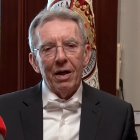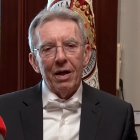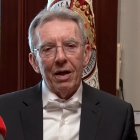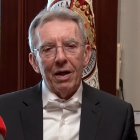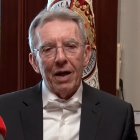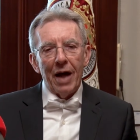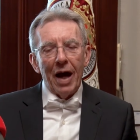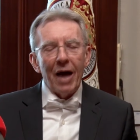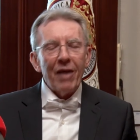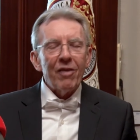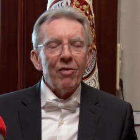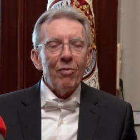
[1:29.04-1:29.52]

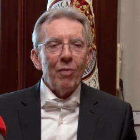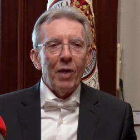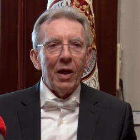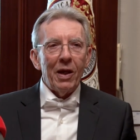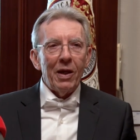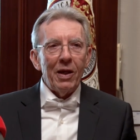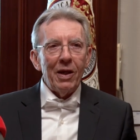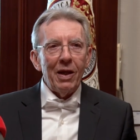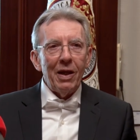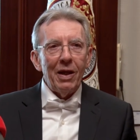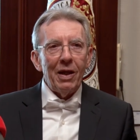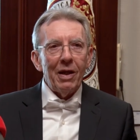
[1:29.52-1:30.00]
as
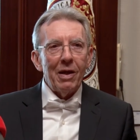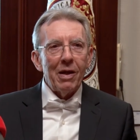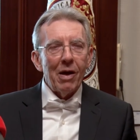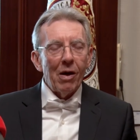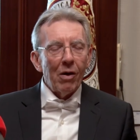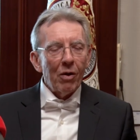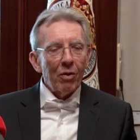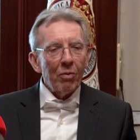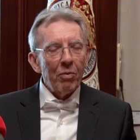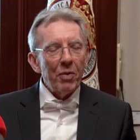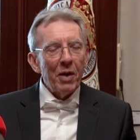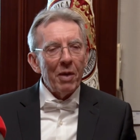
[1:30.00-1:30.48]
many
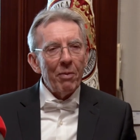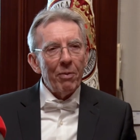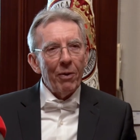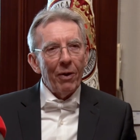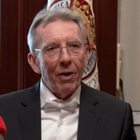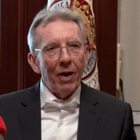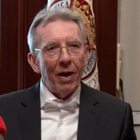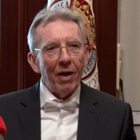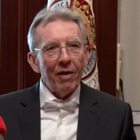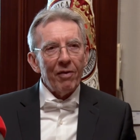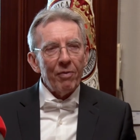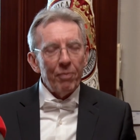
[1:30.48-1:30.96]
young
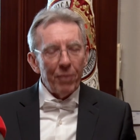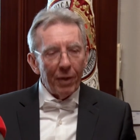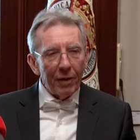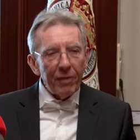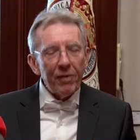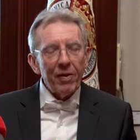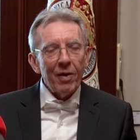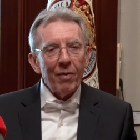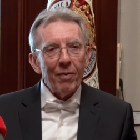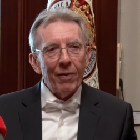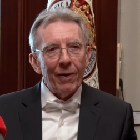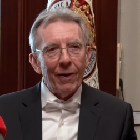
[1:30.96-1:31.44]
people as
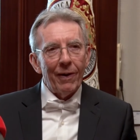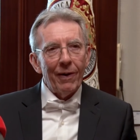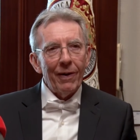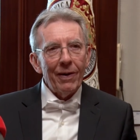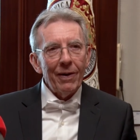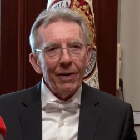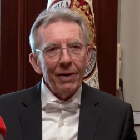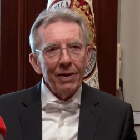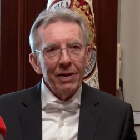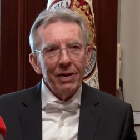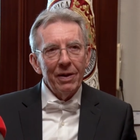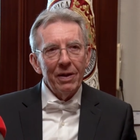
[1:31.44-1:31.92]
possible,